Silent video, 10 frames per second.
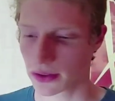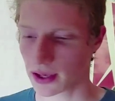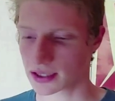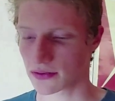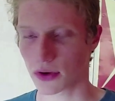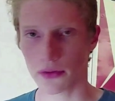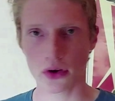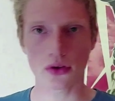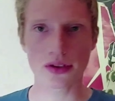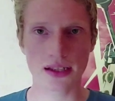thousand five, where
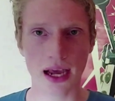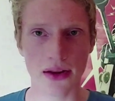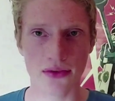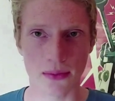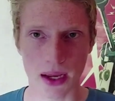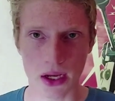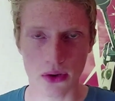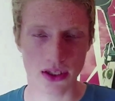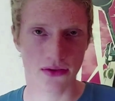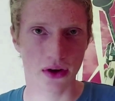it all started for me.
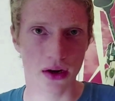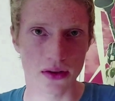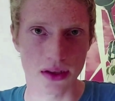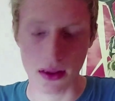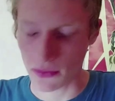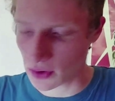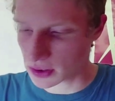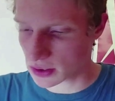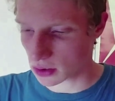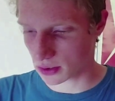Christopher Eccleston, the
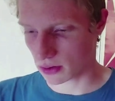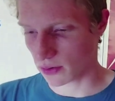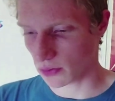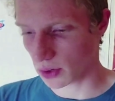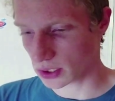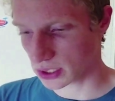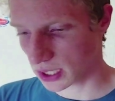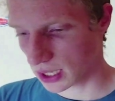first Doctor I ever watched.